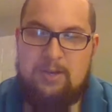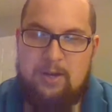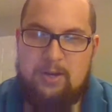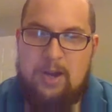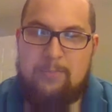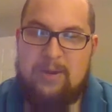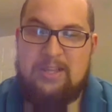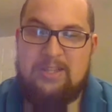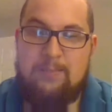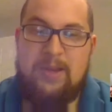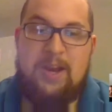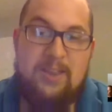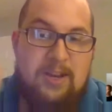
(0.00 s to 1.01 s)
comprehend
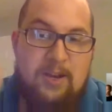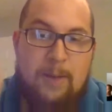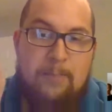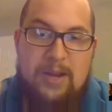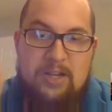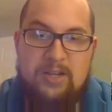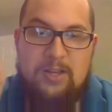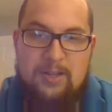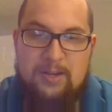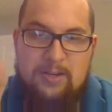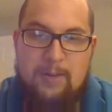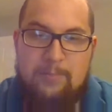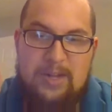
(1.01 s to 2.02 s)
something. I think
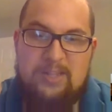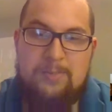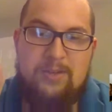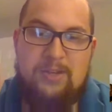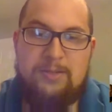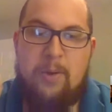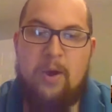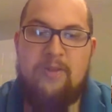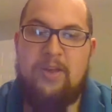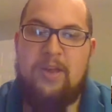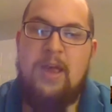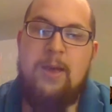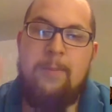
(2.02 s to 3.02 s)
incomprehensibility is part of
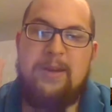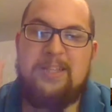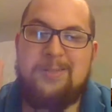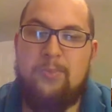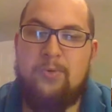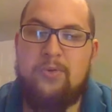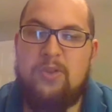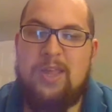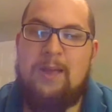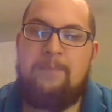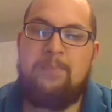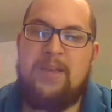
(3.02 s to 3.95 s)
it, but it's more than that.